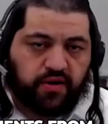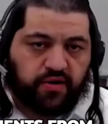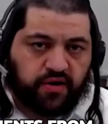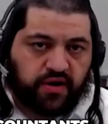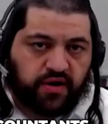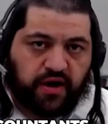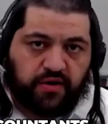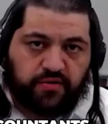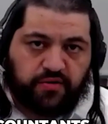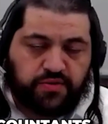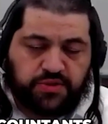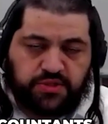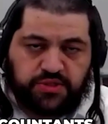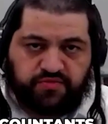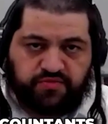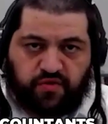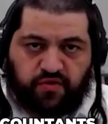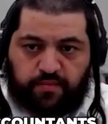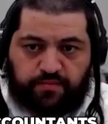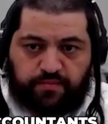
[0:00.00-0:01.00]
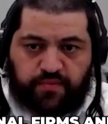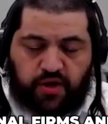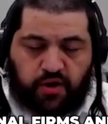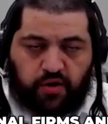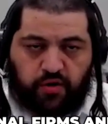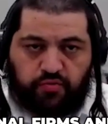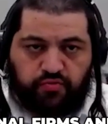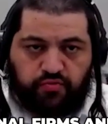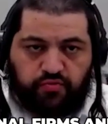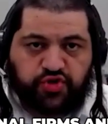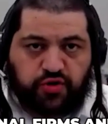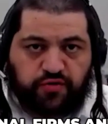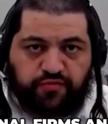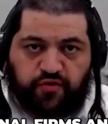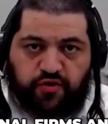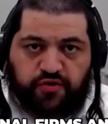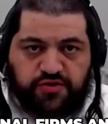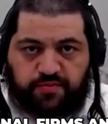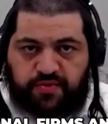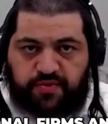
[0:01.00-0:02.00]
bigger accountants, from
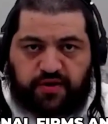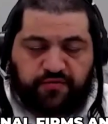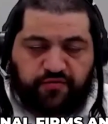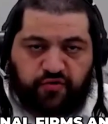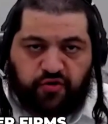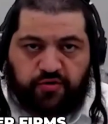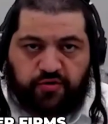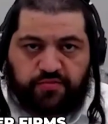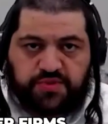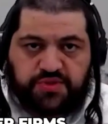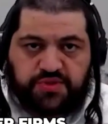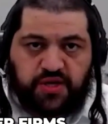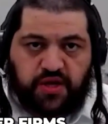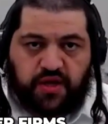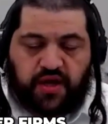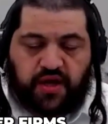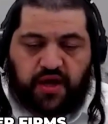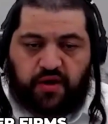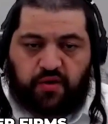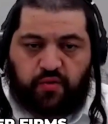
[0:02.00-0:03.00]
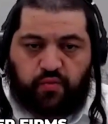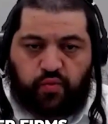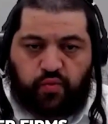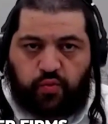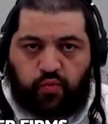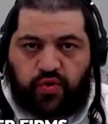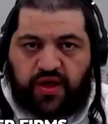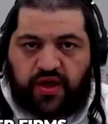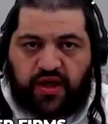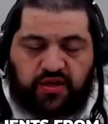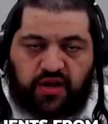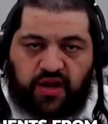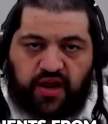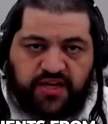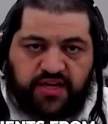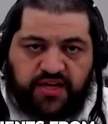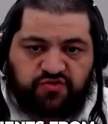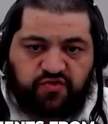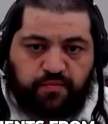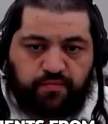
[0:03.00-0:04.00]
regional firms and bigger firms. We
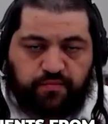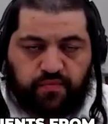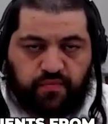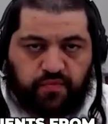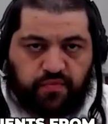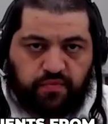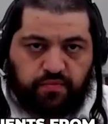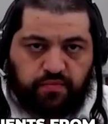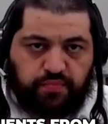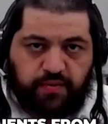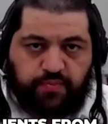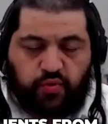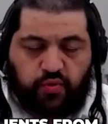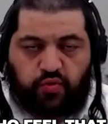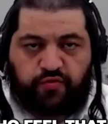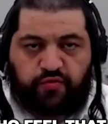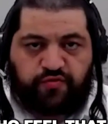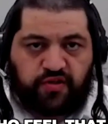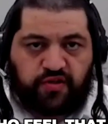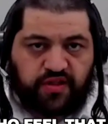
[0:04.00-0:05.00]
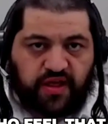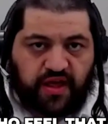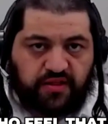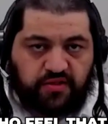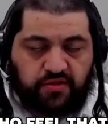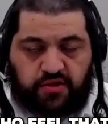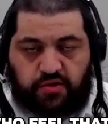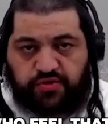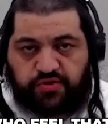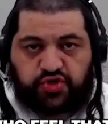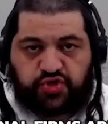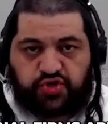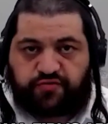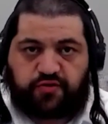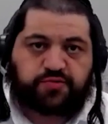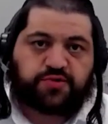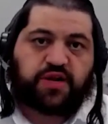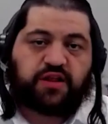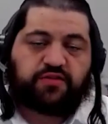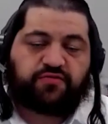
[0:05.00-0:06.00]
get clients from people who feel that the
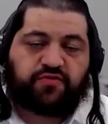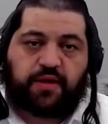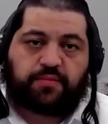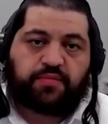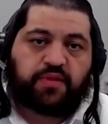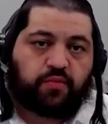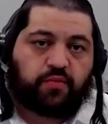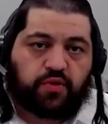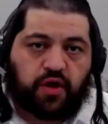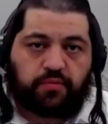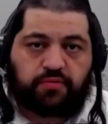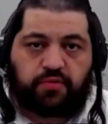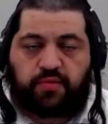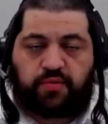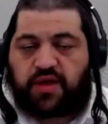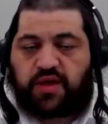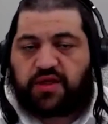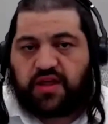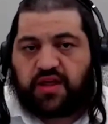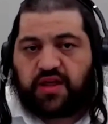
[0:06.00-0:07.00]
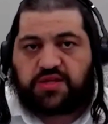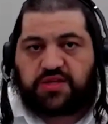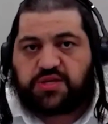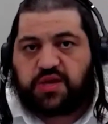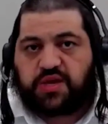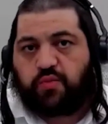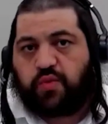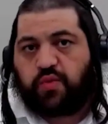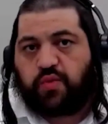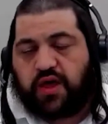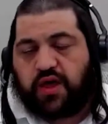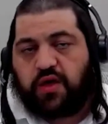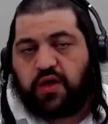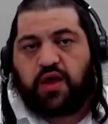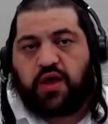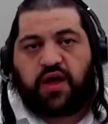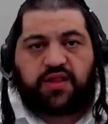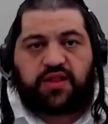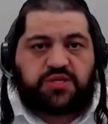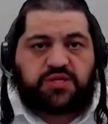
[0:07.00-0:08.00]
regional firms are not for them. They will come to me, and then the same
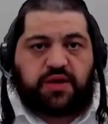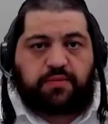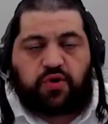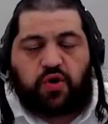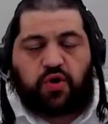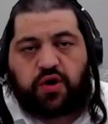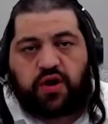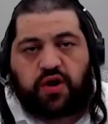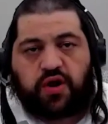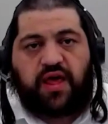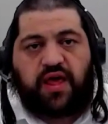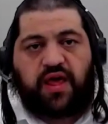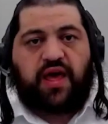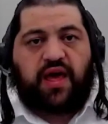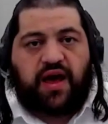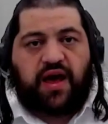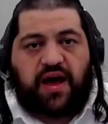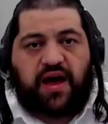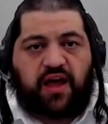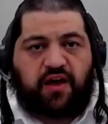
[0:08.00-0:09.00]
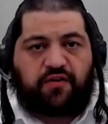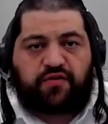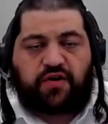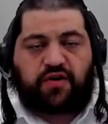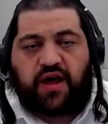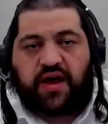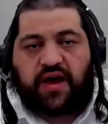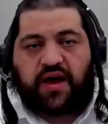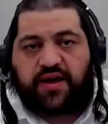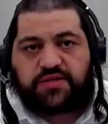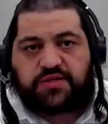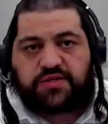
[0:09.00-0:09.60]
way, at the same token, I have